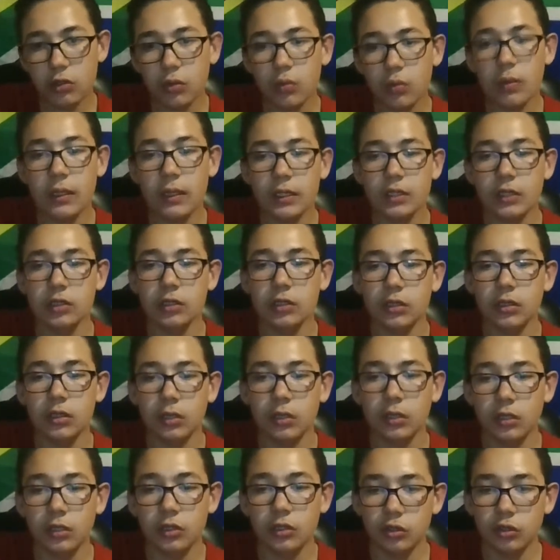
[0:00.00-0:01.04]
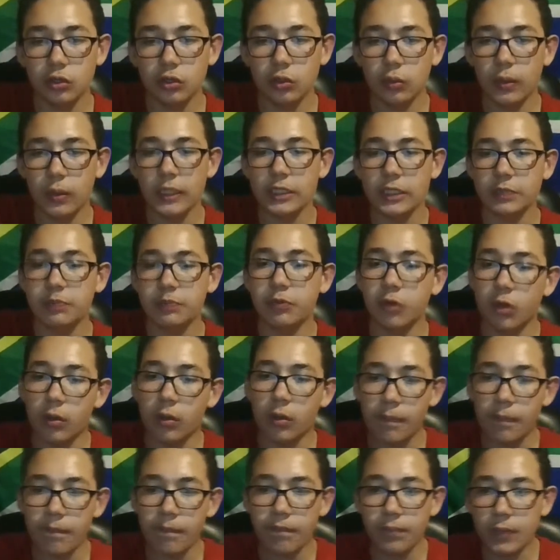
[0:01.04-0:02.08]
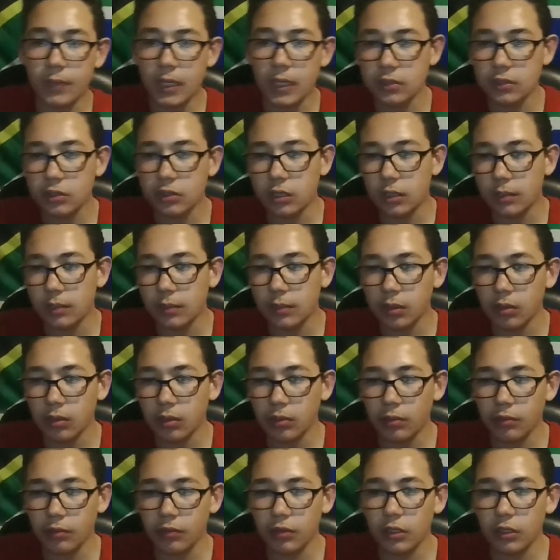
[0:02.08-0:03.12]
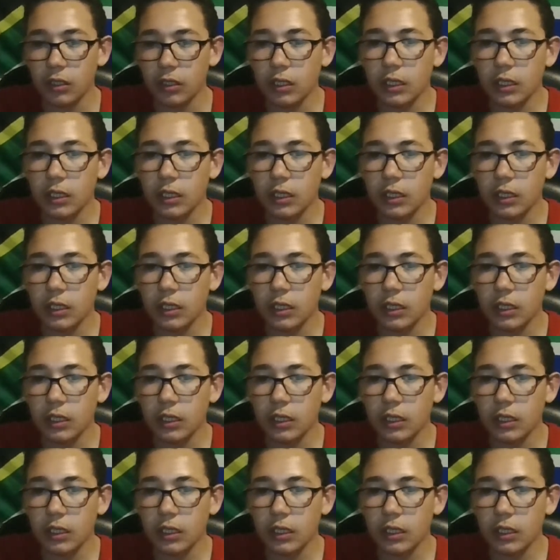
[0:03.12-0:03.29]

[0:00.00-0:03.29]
win to West Brom. That's what I'm going with.